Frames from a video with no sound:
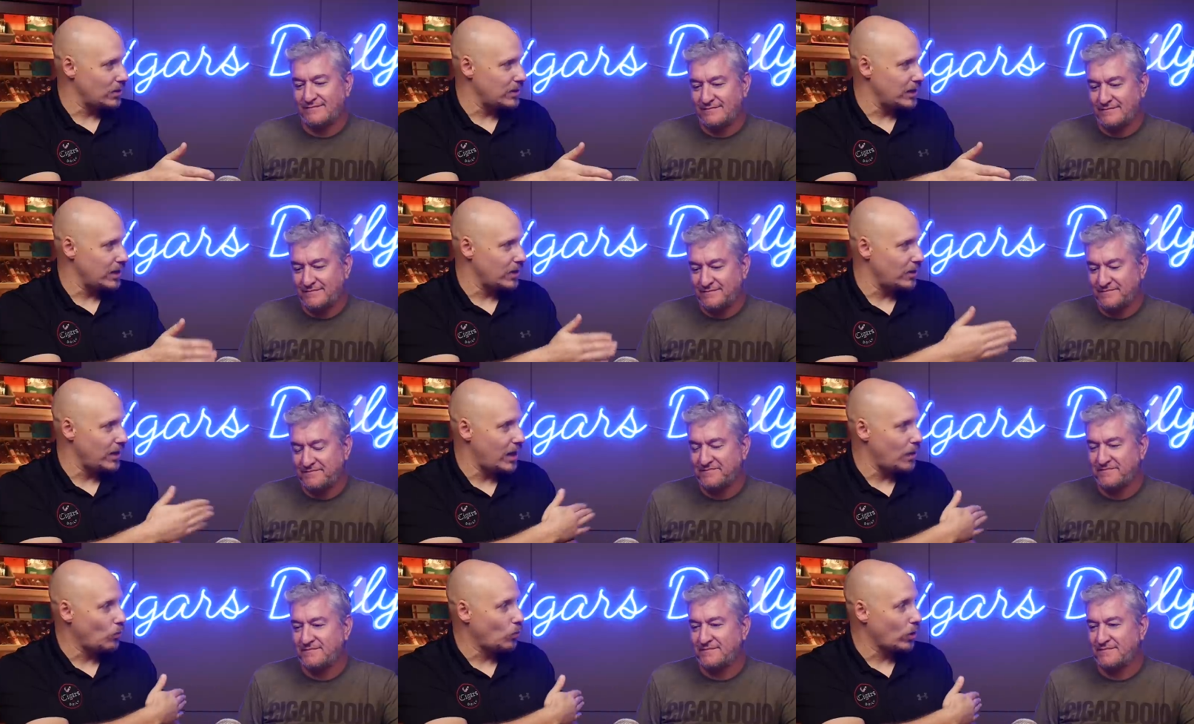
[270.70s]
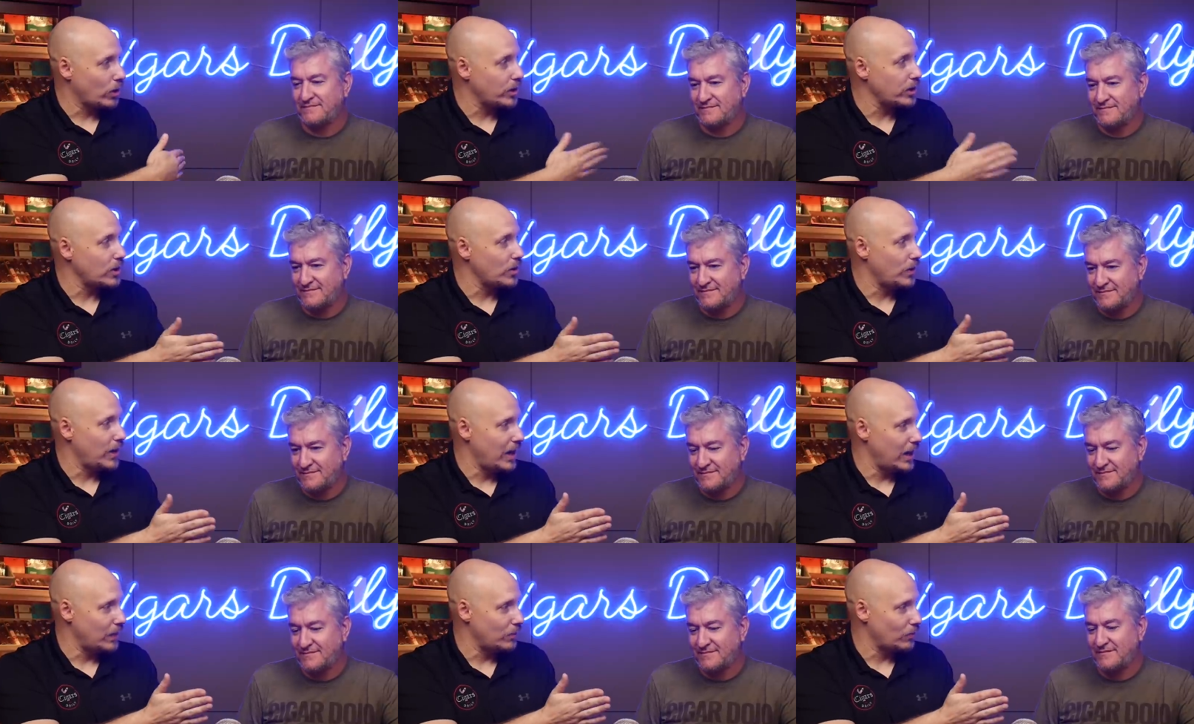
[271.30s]
Speaker 1: of the internet, we're going to
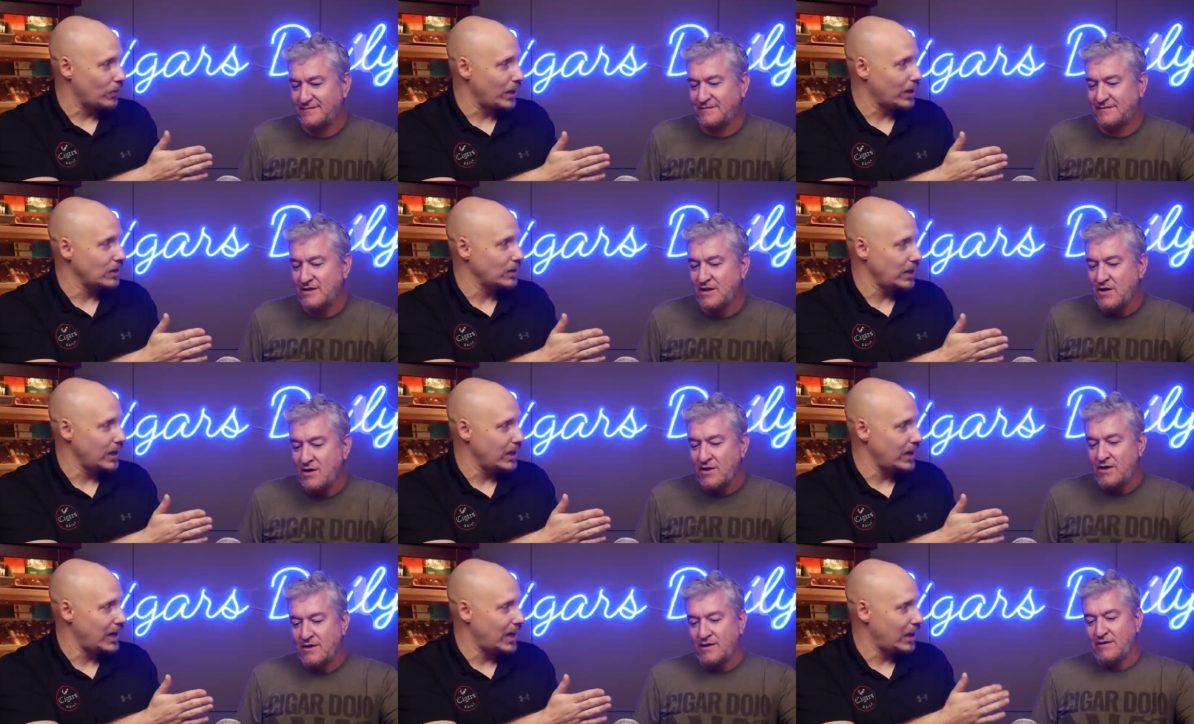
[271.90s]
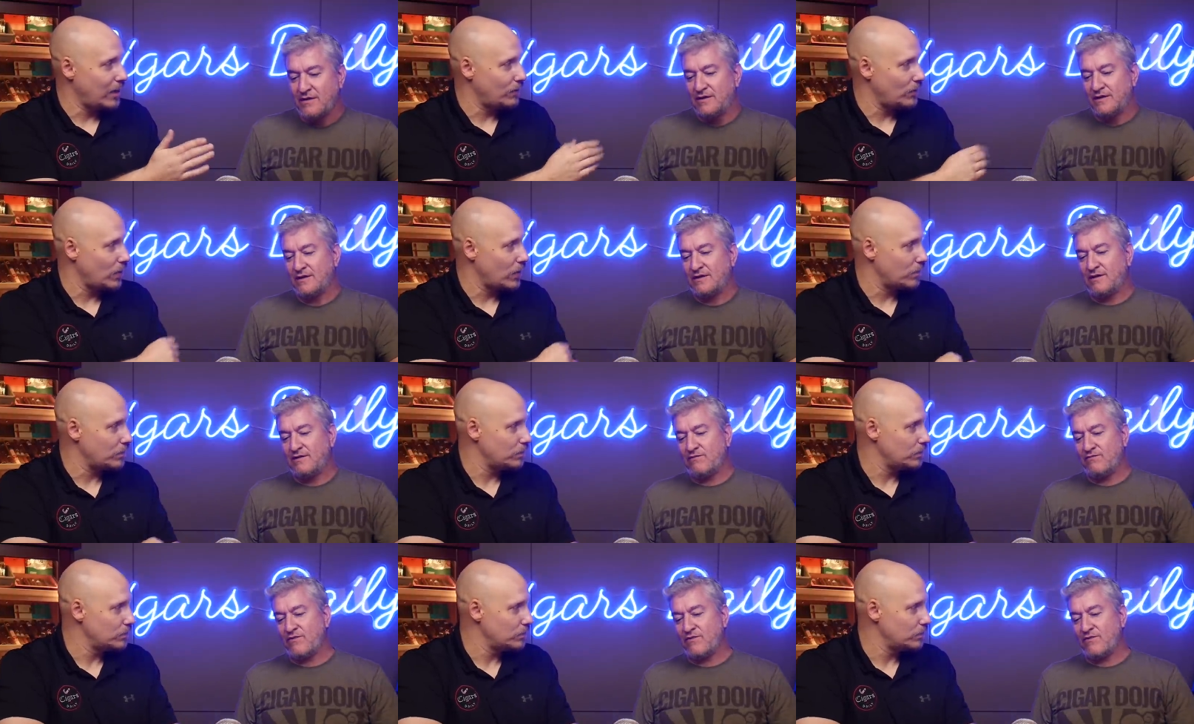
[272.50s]
go ahead and regulate it out of our...